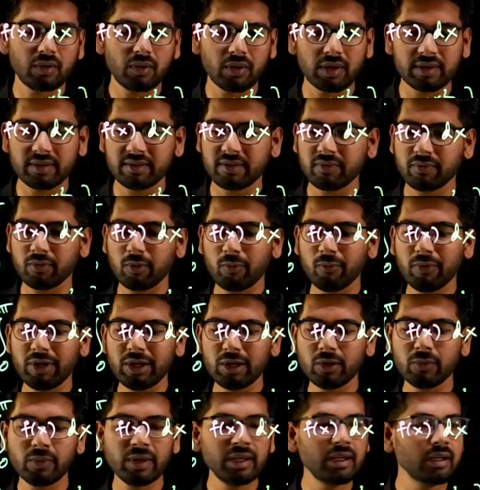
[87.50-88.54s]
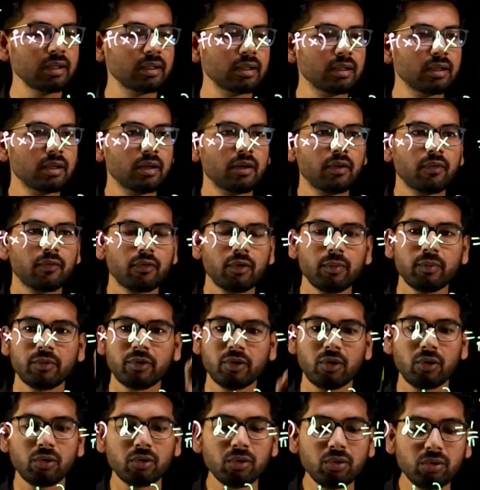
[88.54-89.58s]
Okay, this is from where to where? From
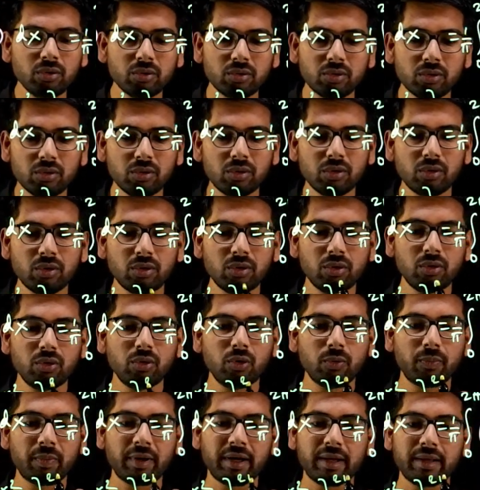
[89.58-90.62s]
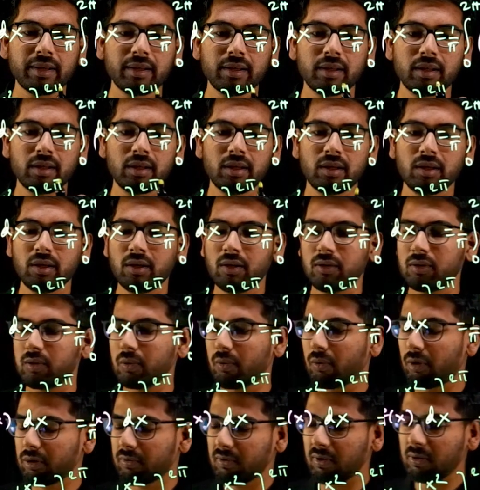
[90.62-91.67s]
0 to 2 pi. So
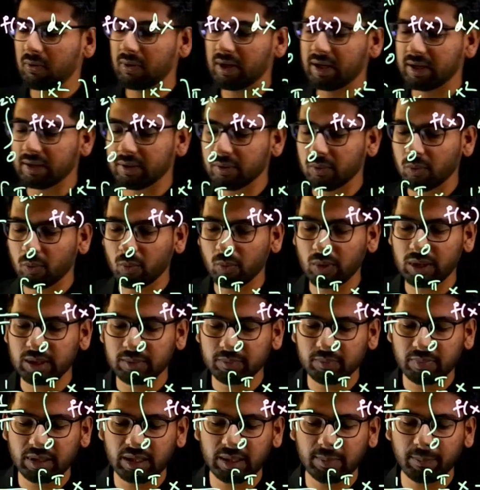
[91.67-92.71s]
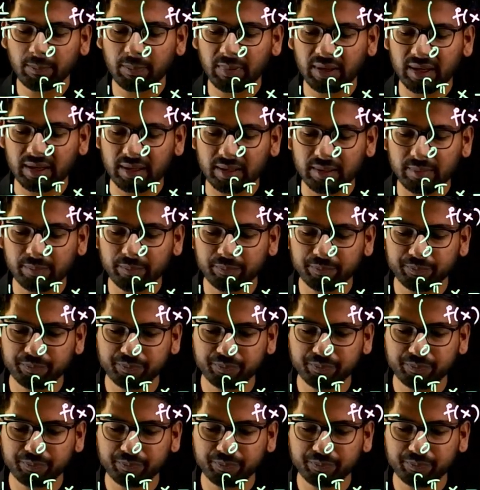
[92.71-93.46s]
what will you get? 1 by pi,